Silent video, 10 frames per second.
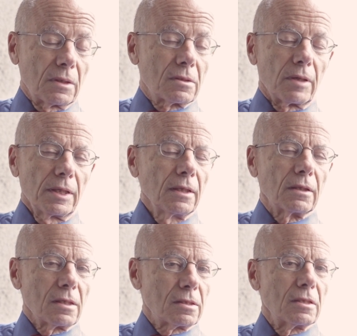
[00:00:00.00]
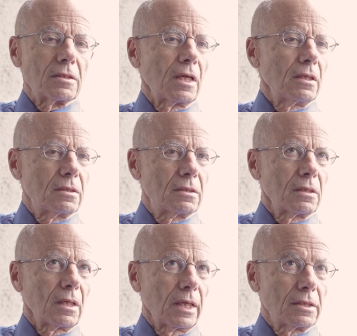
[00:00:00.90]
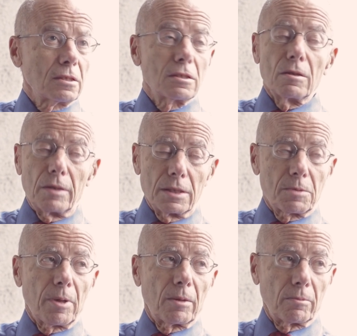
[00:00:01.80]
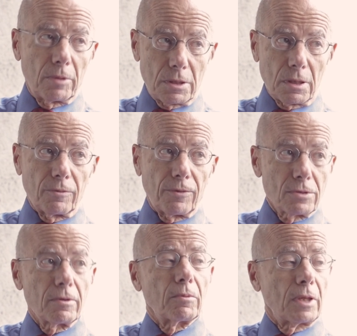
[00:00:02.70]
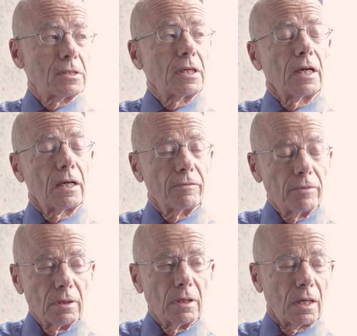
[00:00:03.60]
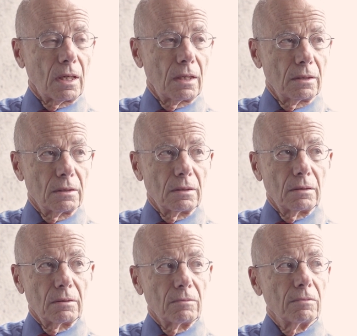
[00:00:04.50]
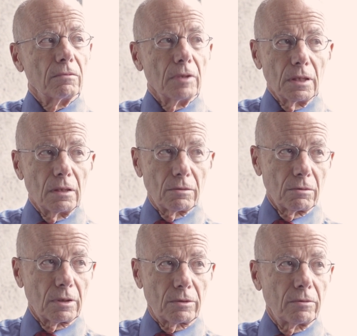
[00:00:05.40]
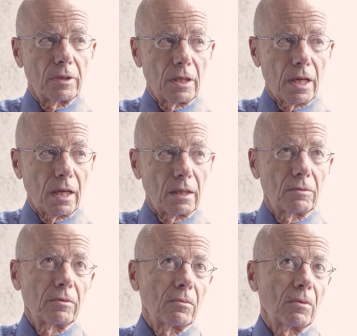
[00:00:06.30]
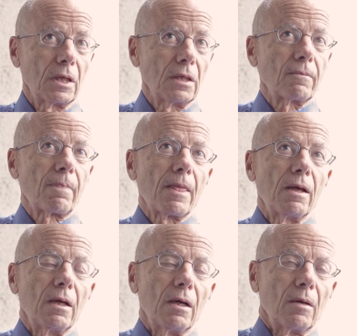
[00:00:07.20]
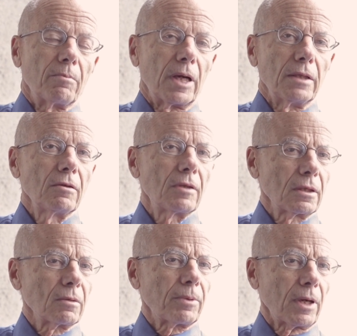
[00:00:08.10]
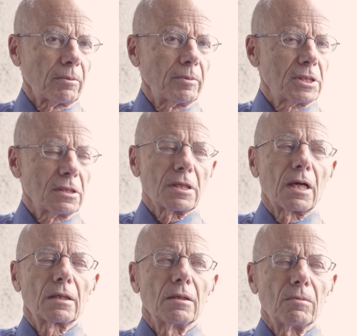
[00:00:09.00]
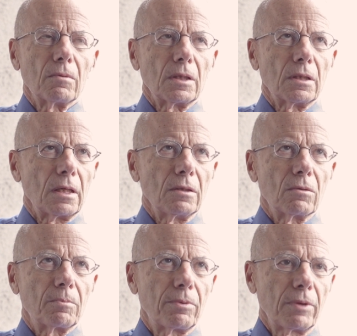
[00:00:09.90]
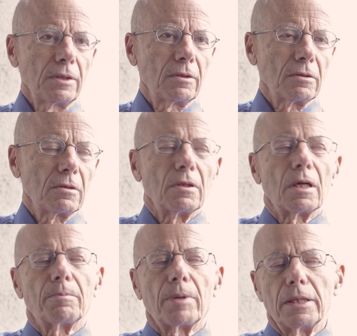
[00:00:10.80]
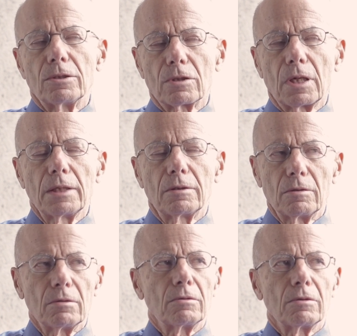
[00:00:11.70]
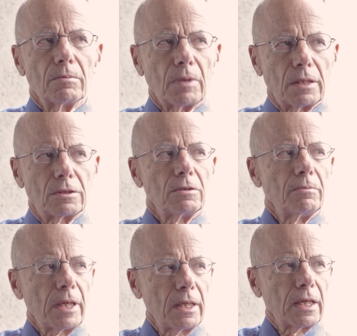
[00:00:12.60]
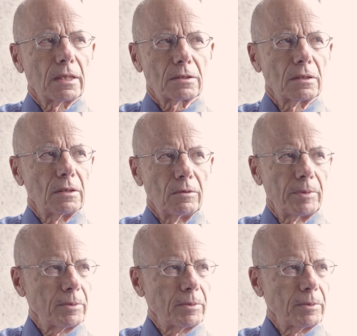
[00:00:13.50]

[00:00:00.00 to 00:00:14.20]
of... Right. So I think this is a serious problem, which, first of all, I want to say I have not really thought through in an adequate way. But I do think the problem is exactly the one that you're pointing to, that by trying to do too much, you may actually leave